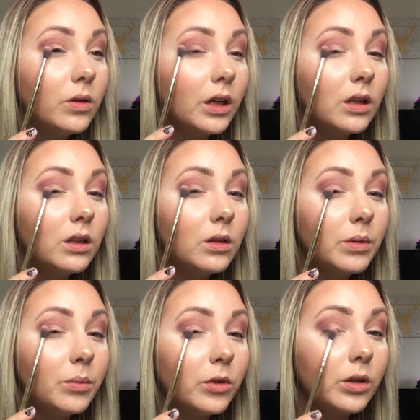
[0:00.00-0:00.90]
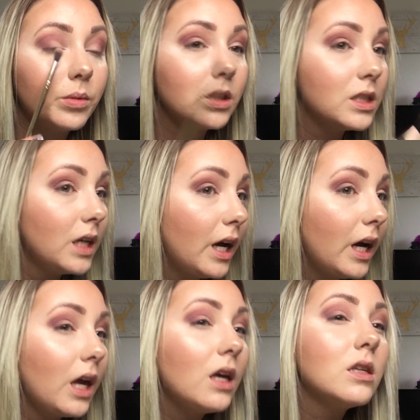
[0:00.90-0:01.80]
like a little bit more
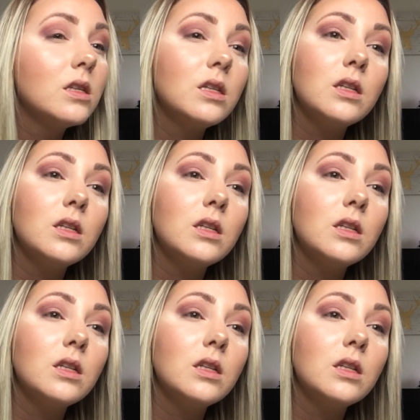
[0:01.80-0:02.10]
precise.